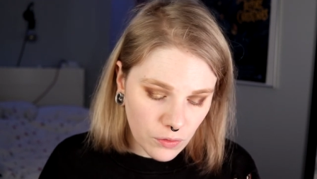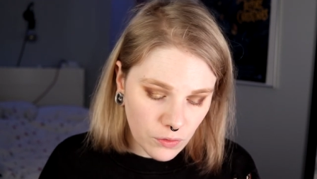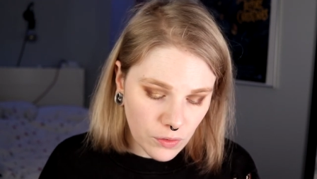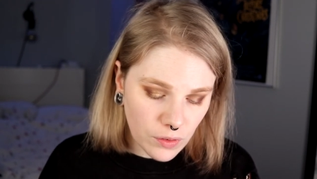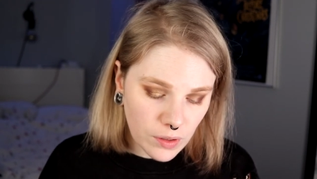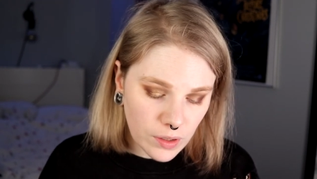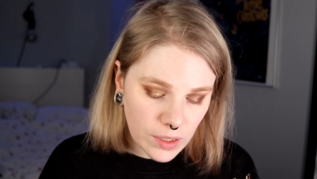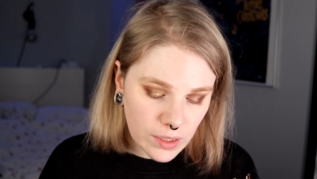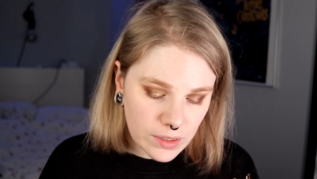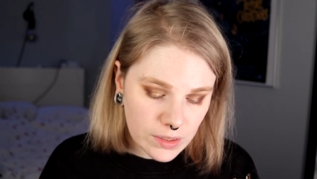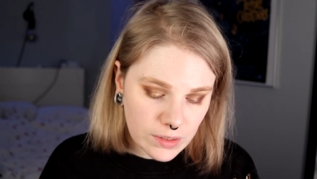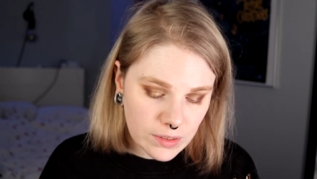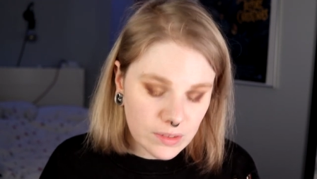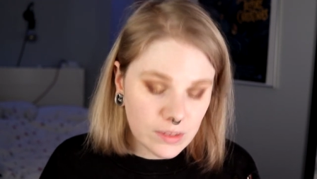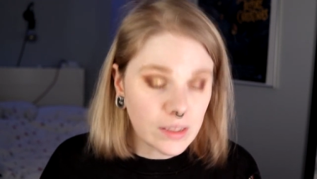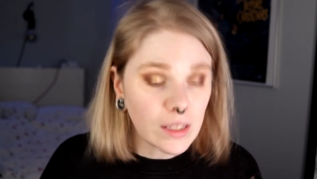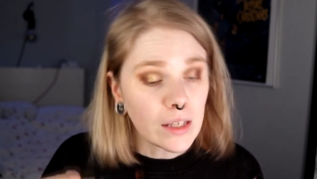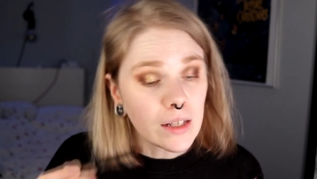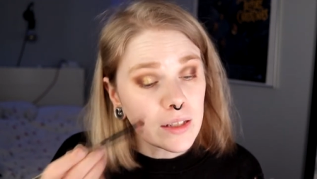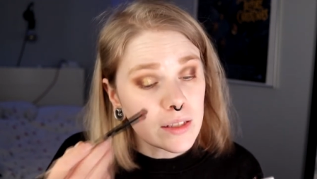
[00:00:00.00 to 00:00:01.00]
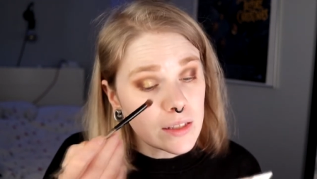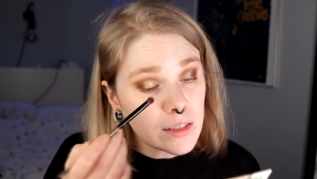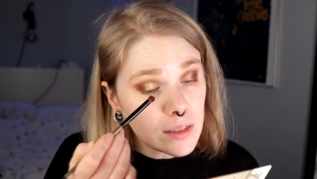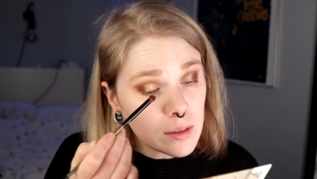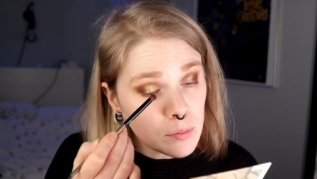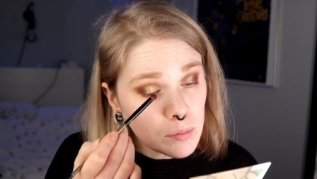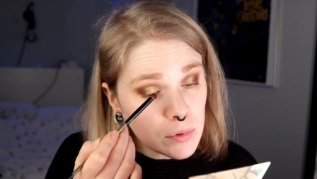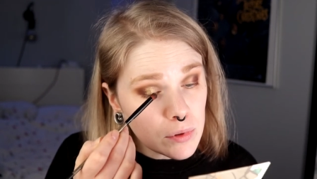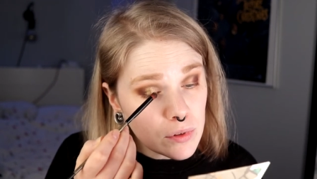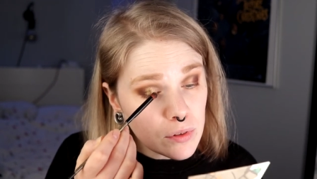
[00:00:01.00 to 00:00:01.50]
Feels like it's getting a
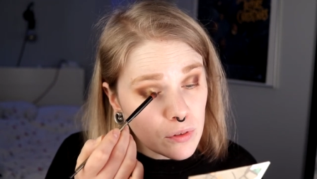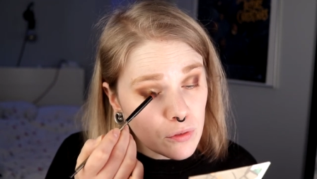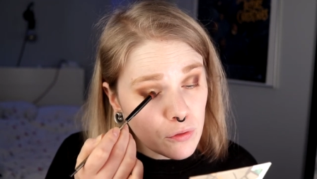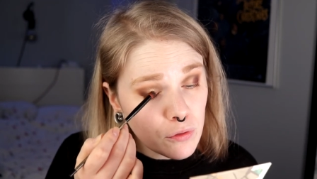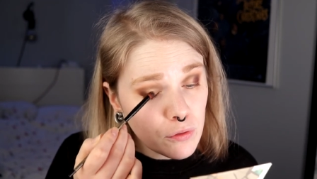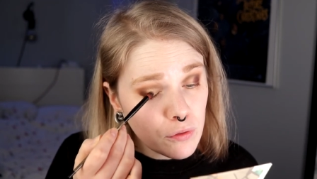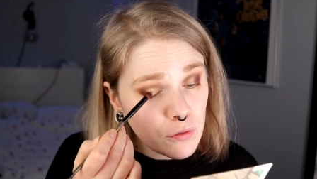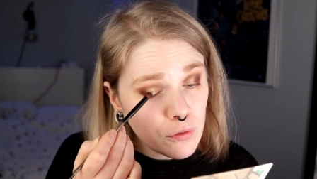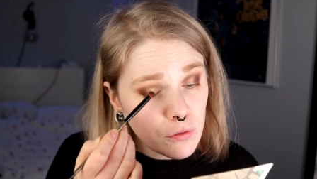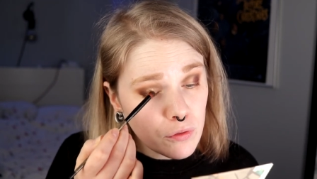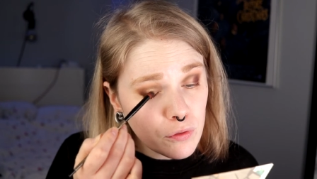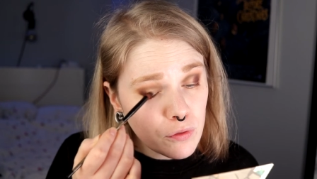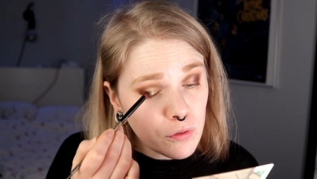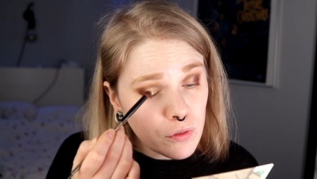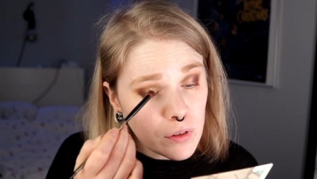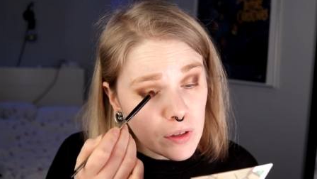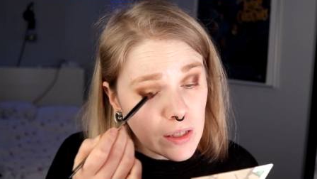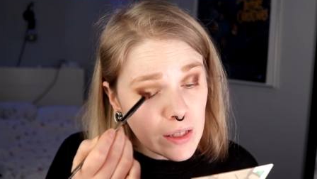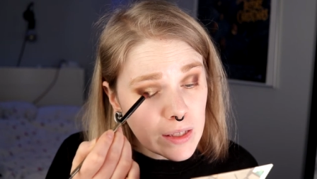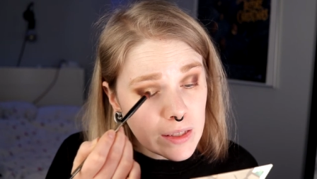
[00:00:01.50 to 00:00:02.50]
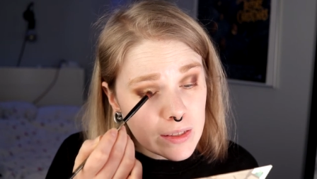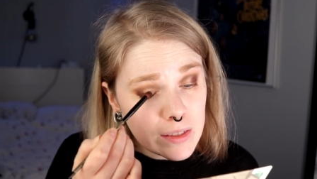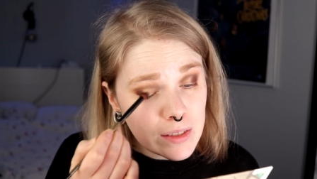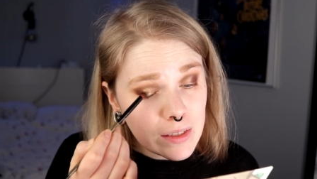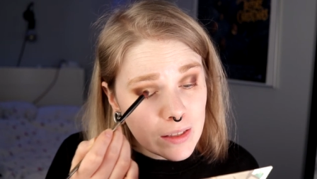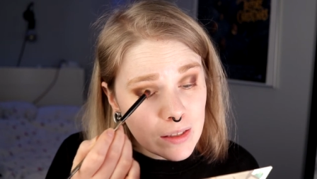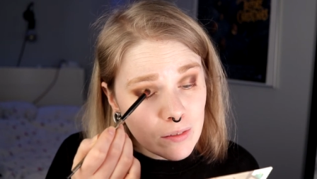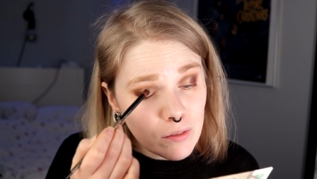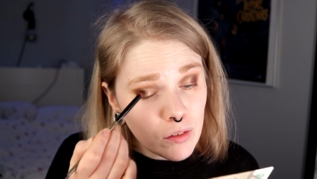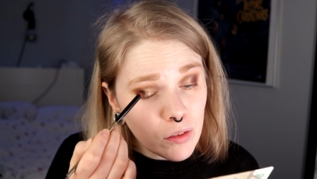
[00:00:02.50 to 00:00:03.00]
little bit
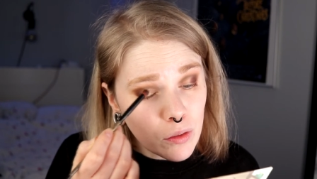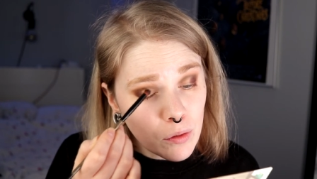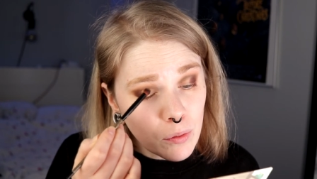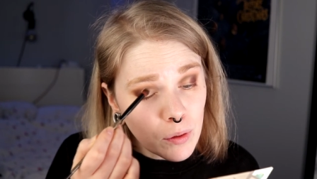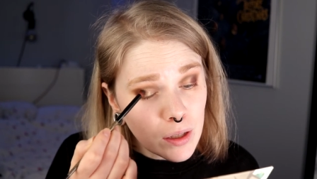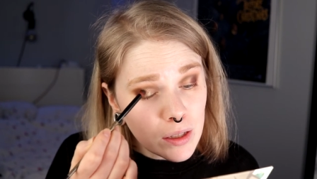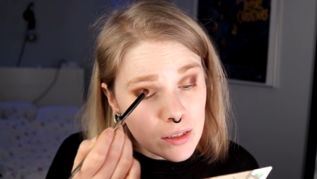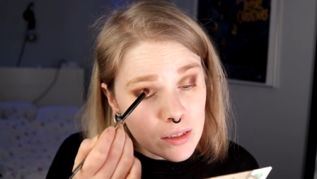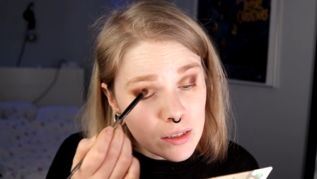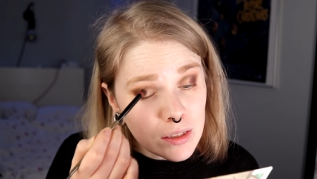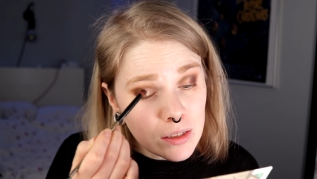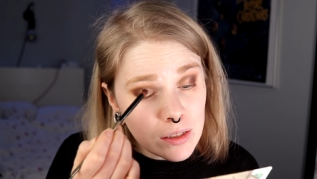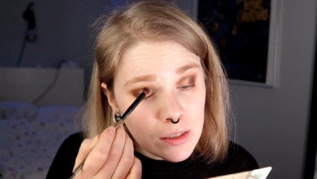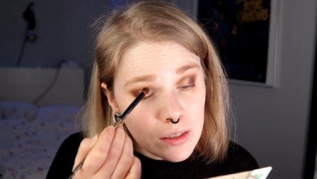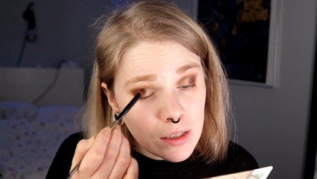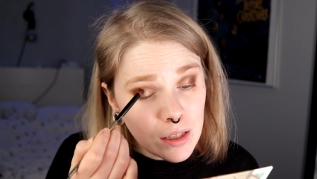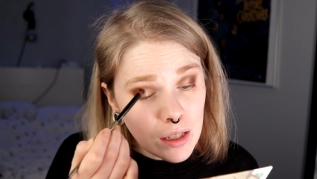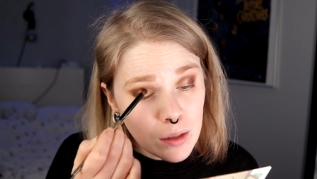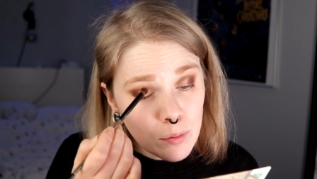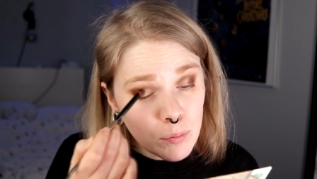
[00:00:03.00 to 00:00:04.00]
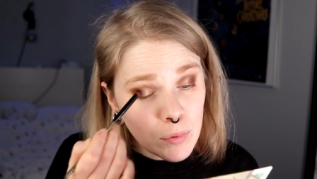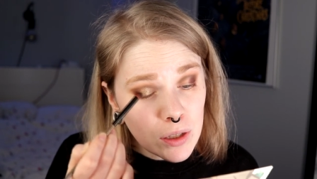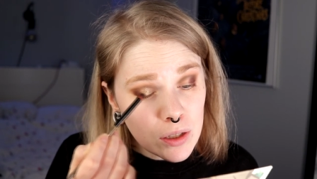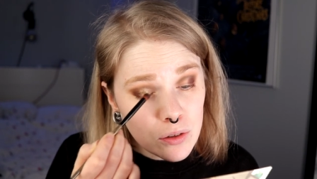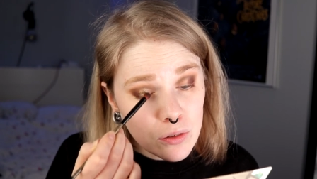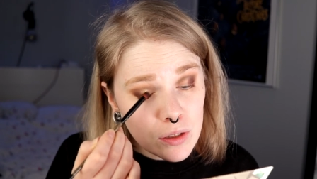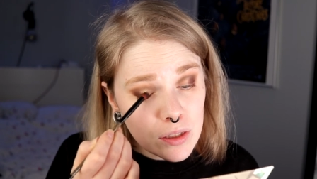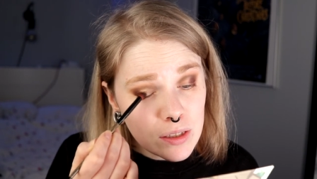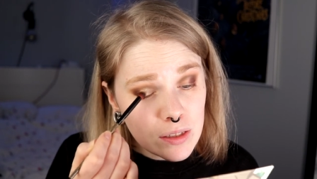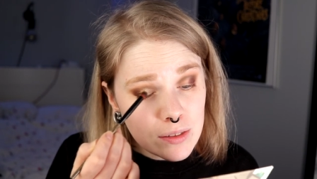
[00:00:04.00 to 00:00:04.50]
flaky, even though I did cut my
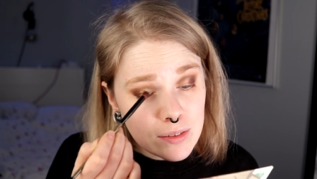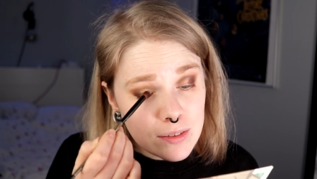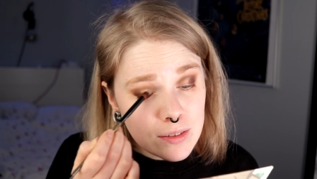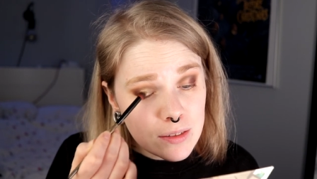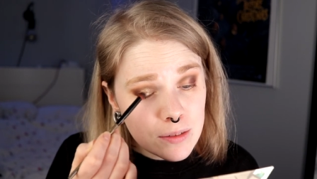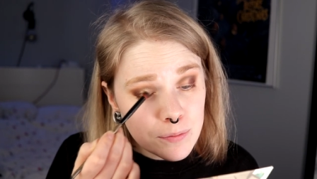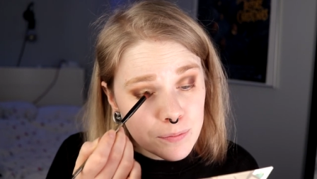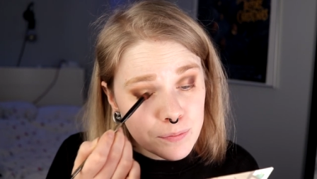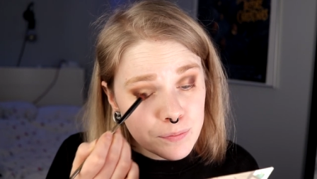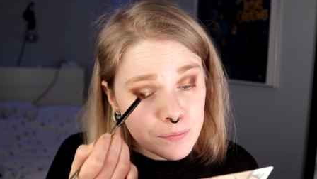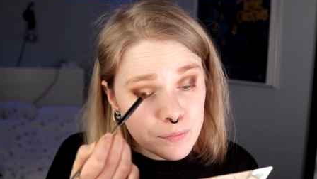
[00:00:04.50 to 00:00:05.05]
crease.